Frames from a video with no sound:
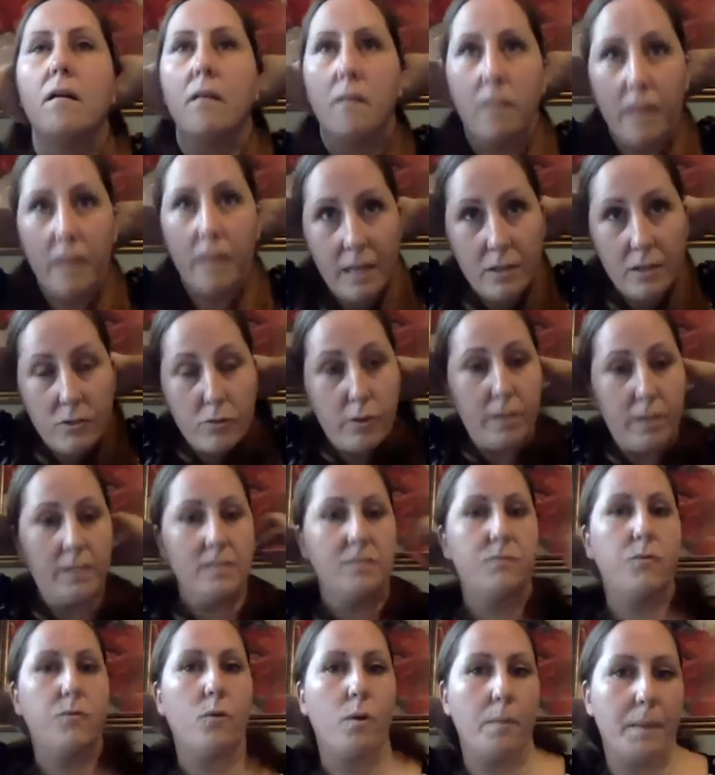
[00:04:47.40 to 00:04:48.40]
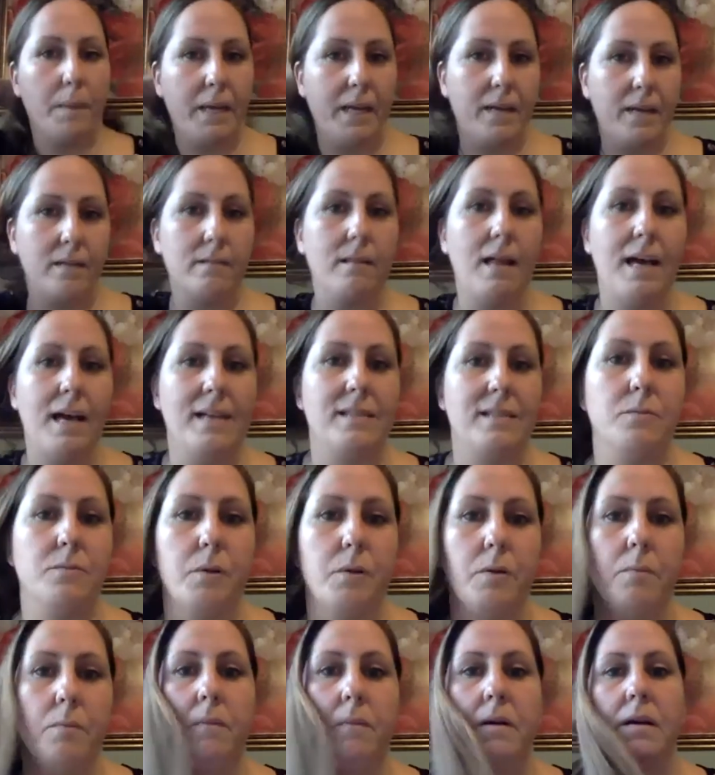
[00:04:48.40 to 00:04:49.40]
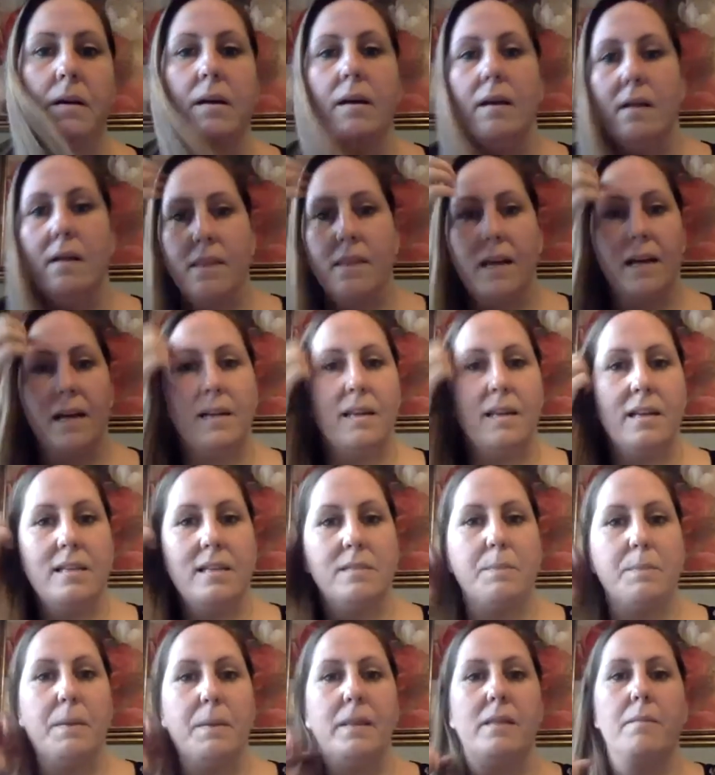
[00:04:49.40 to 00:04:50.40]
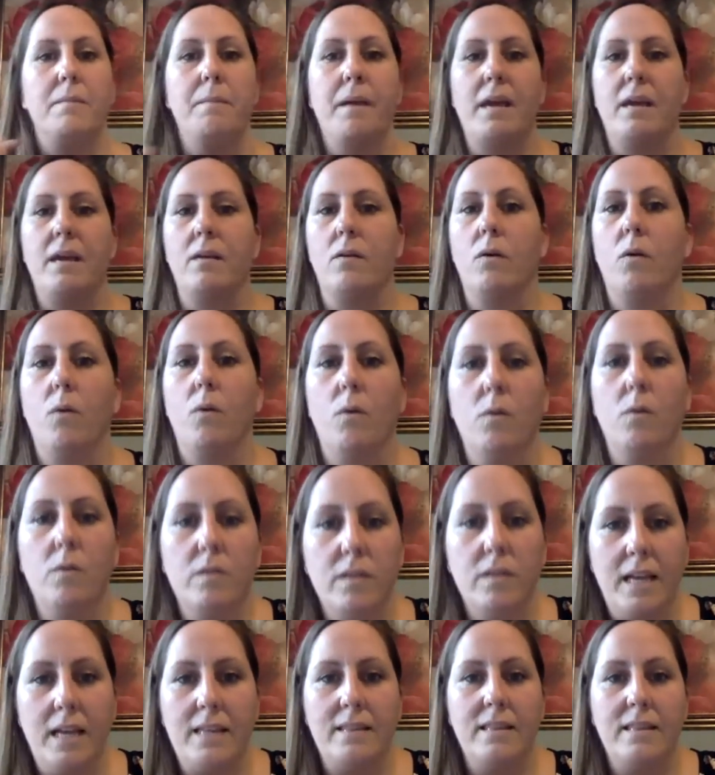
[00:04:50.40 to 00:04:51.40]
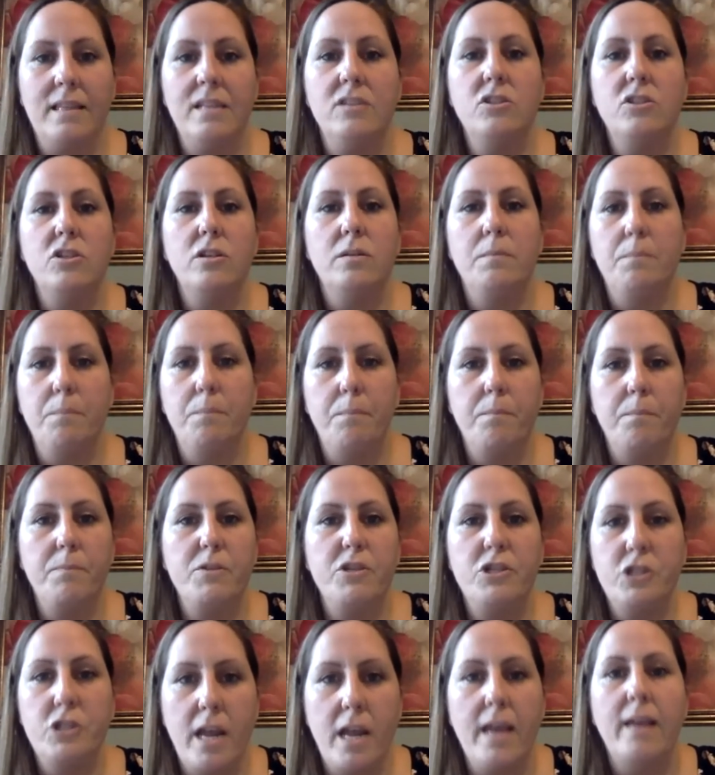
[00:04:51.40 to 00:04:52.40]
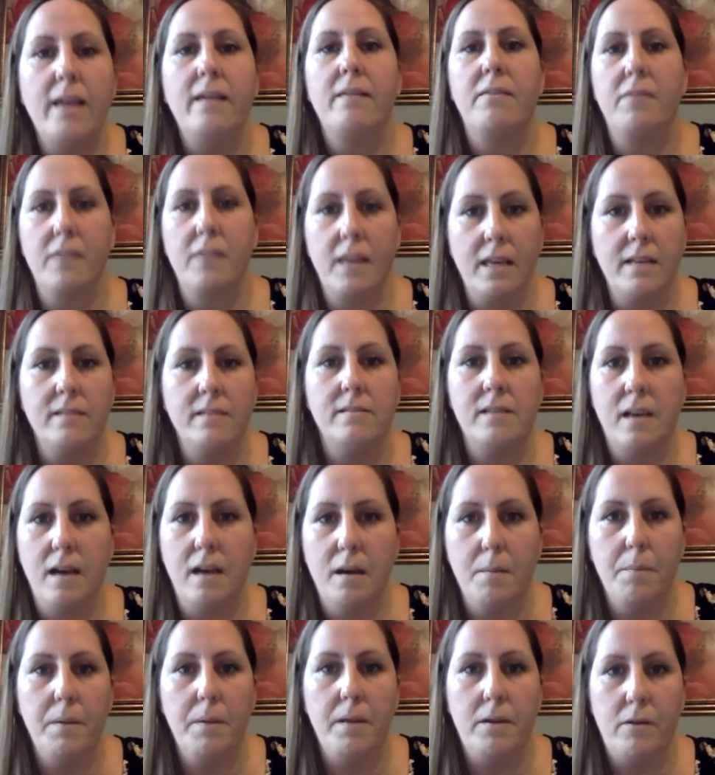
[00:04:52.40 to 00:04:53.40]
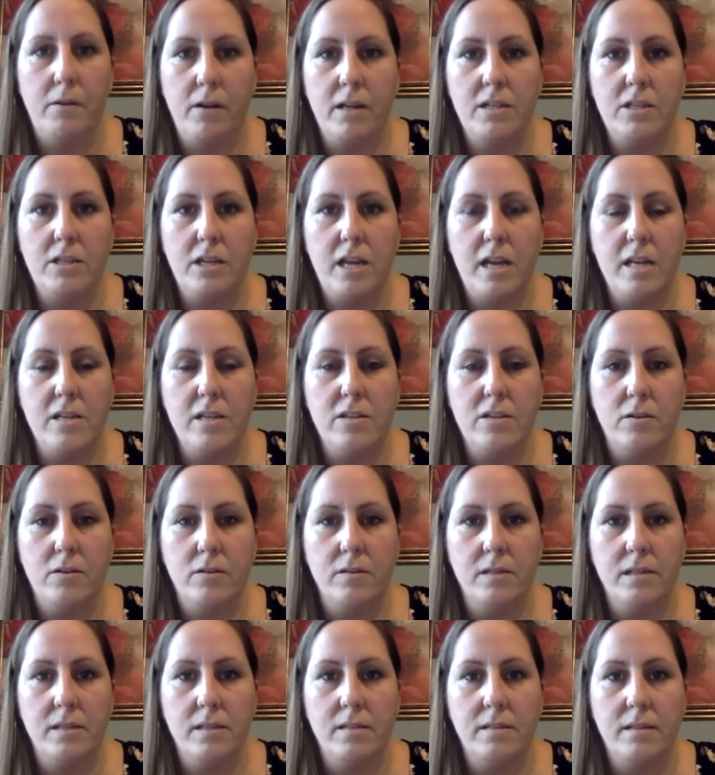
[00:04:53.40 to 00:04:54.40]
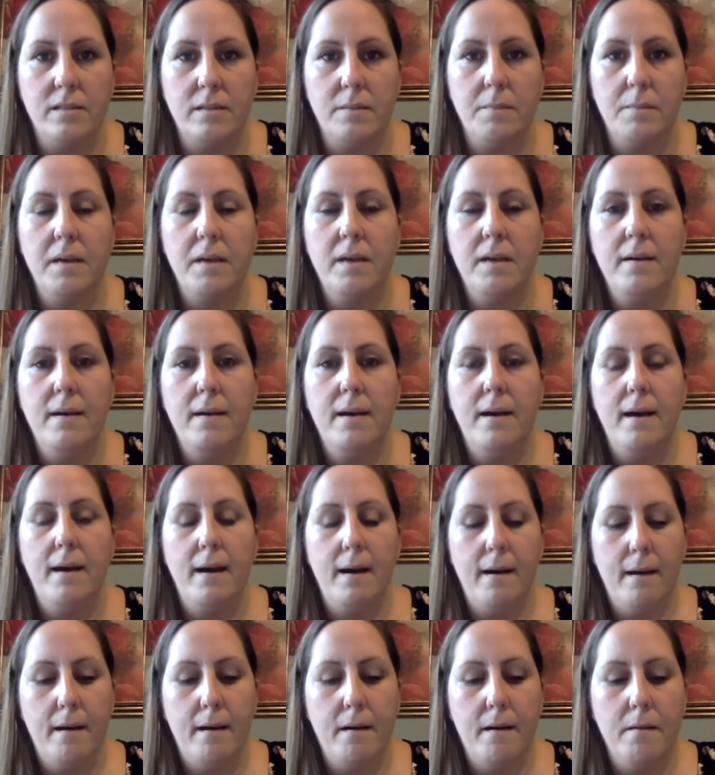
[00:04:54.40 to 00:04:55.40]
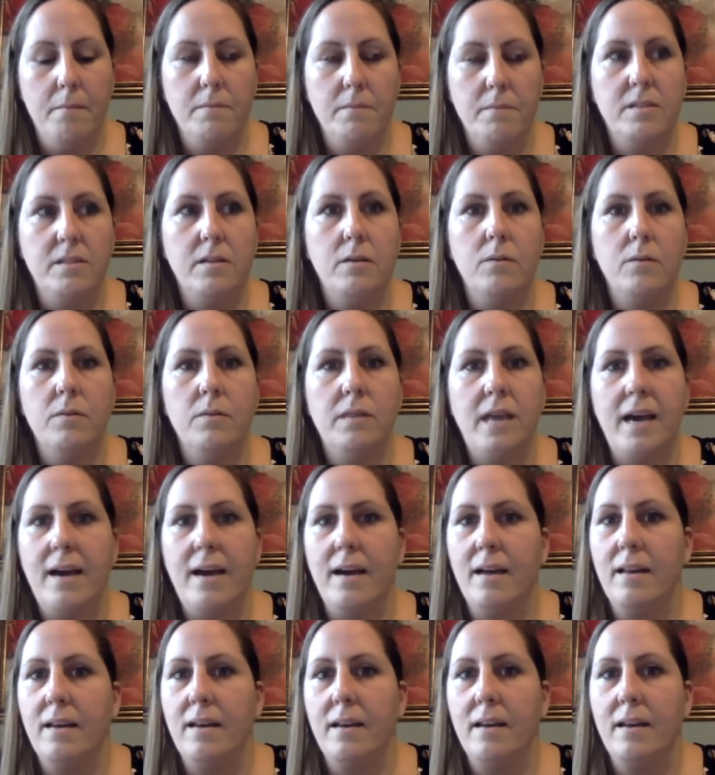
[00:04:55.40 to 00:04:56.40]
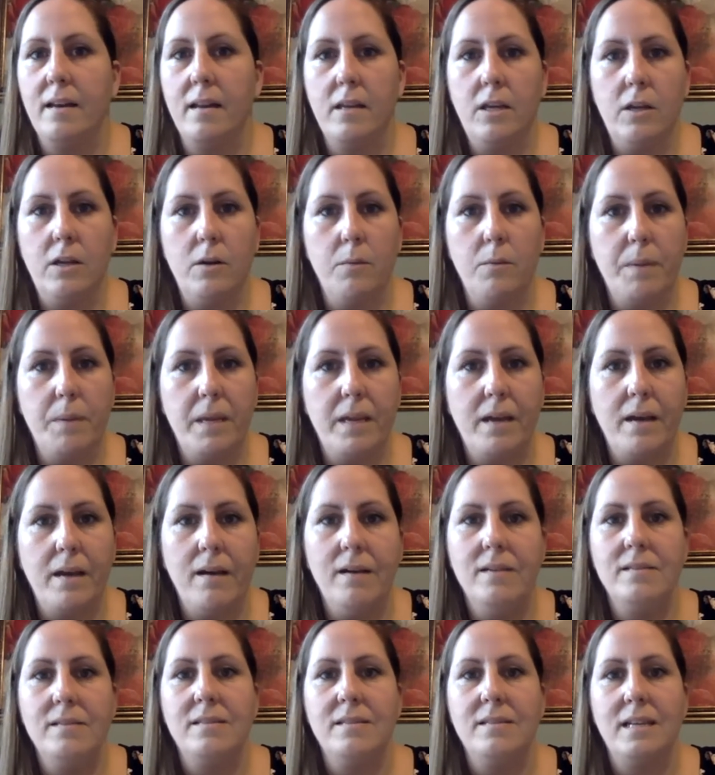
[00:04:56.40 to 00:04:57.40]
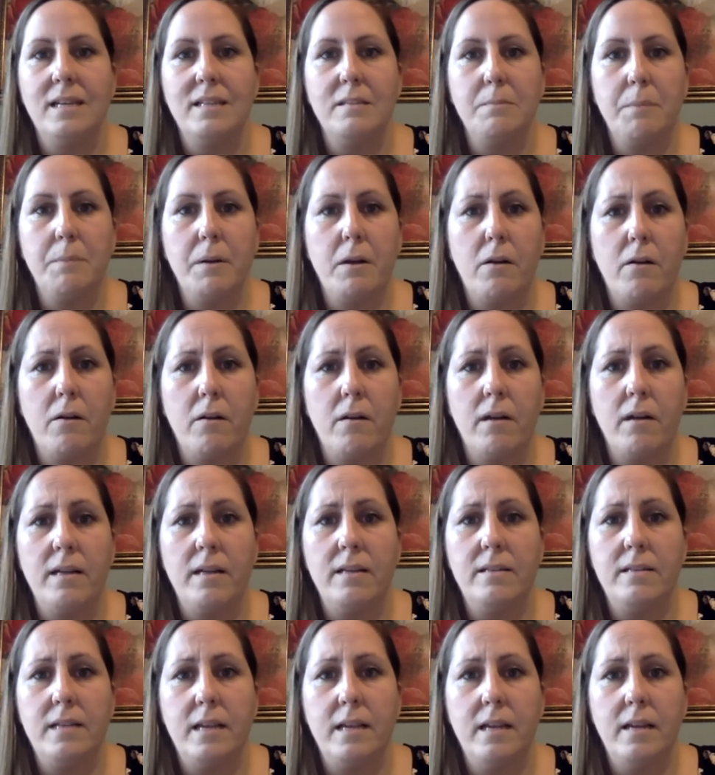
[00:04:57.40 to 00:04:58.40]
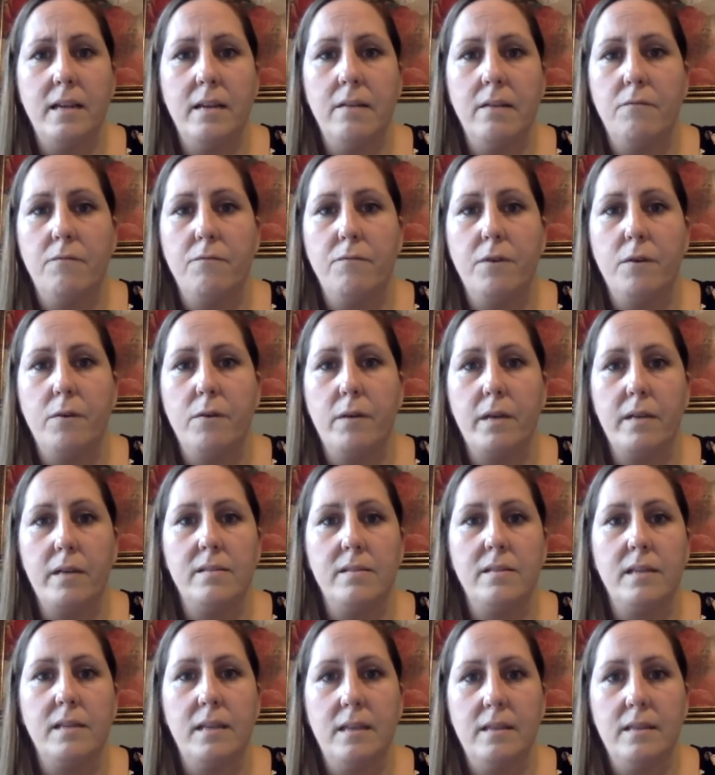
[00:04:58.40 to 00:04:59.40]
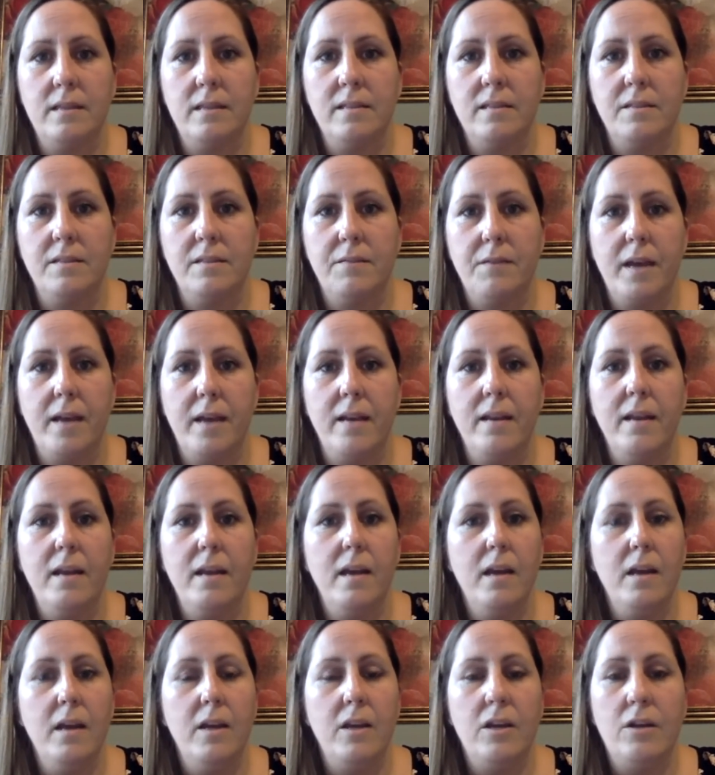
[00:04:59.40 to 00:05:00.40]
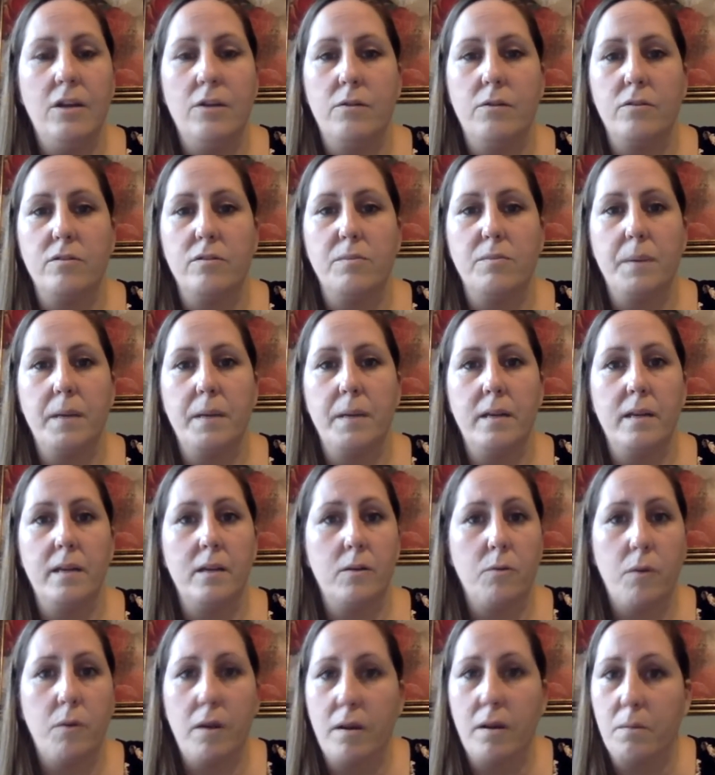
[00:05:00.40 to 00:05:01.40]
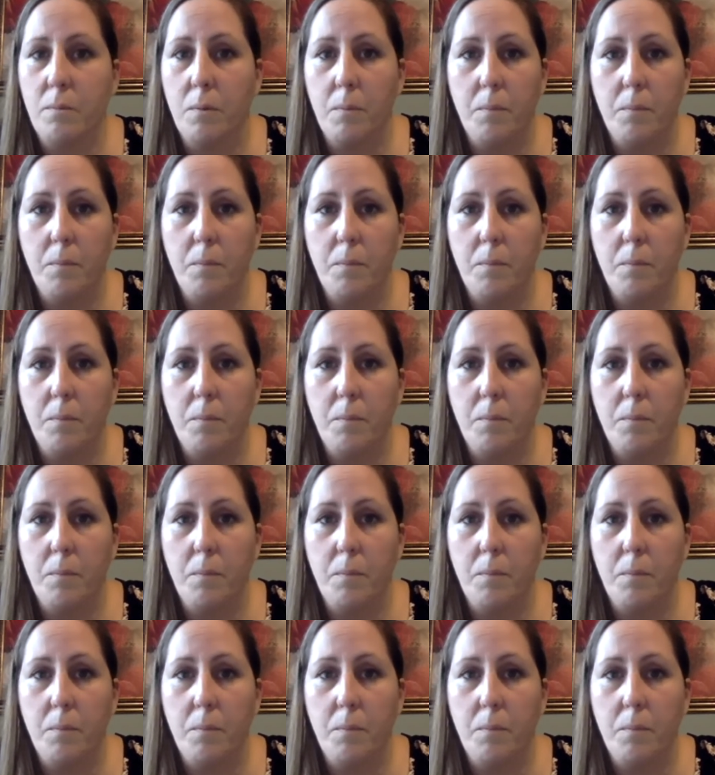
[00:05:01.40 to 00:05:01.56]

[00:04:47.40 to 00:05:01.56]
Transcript: in transforming a classroom? Right. That has been the main goal. Like this should shake things up in our educational system. Um, so that, you know, because that's been our intent and focus in this event, you know, there's been incredible